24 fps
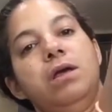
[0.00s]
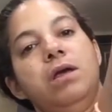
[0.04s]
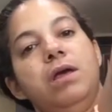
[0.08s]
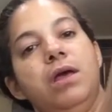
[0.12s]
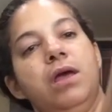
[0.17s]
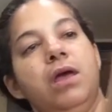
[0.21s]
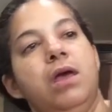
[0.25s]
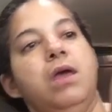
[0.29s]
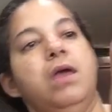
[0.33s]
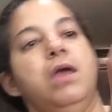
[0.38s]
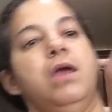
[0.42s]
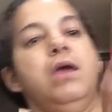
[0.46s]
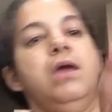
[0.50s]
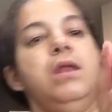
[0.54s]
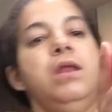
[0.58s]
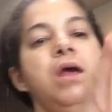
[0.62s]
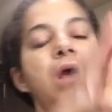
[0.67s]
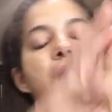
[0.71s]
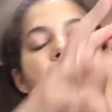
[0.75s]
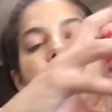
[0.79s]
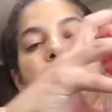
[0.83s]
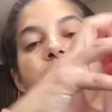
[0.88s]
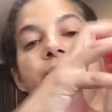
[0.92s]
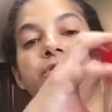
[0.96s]
and
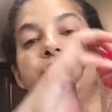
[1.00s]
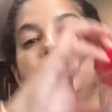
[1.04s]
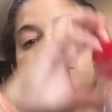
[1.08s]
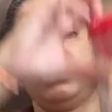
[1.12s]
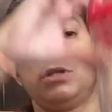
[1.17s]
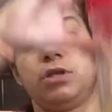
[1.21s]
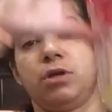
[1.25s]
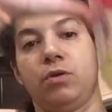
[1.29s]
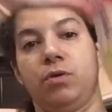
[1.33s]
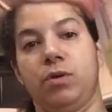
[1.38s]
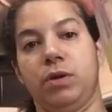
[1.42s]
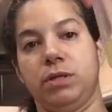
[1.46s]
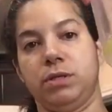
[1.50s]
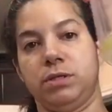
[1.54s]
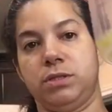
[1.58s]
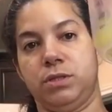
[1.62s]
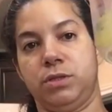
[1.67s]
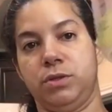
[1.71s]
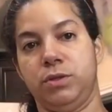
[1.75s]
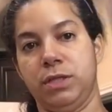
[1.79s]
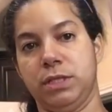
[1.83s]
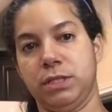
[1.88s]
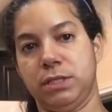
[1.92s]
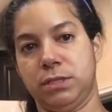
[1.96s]
I'm just going to
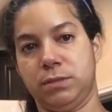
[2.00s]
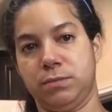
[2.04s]
do this.